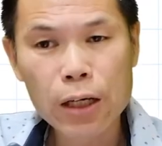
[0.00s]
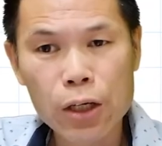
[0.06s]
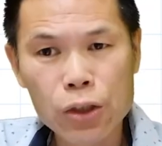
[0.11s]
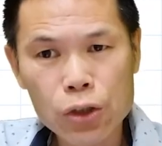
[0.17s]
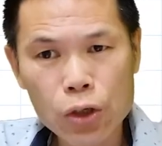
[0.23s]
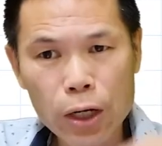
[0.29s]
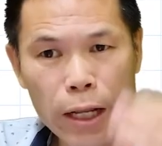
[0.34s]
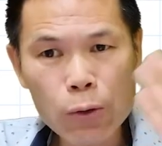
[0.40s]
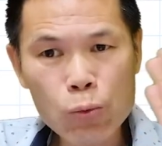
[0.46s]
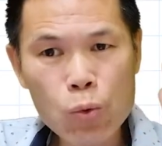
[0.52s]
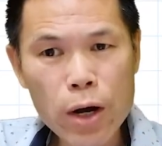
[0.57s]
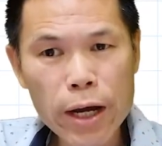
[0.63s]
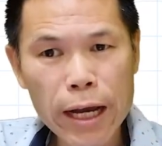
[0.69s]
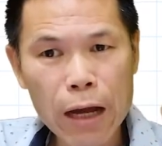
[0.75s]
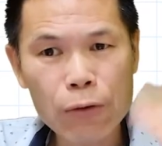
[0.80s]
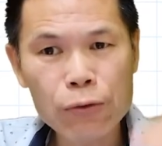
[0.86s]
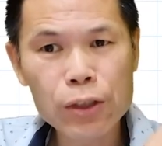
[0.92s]
So let's
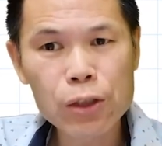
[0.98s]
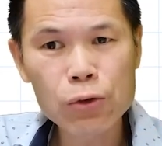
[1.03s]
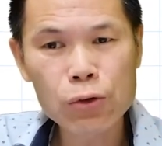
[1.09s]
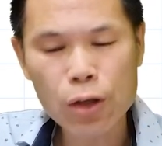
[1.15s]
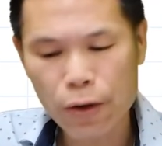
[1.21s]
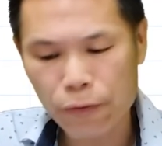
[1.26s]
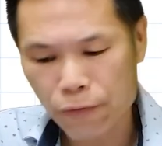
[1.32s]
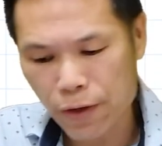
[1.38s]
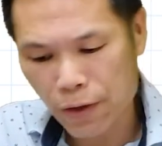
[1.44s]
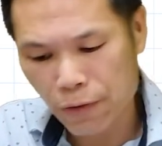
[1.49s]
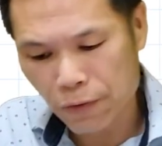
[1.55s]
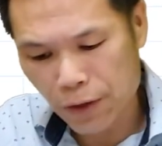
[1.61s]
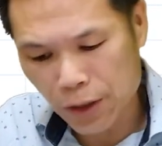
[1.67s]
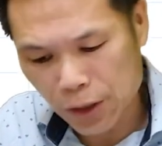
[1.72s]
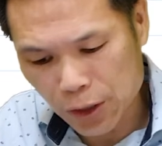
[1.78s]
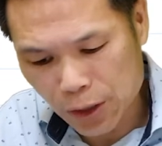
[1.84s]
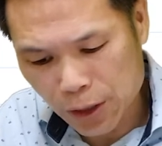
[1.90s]
work out U dot V
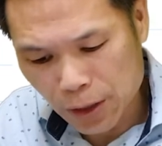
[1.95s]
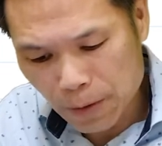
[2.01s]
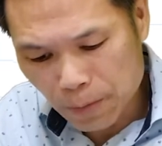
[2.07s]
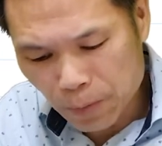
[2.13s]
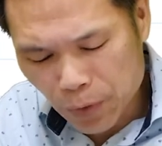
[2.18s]
first.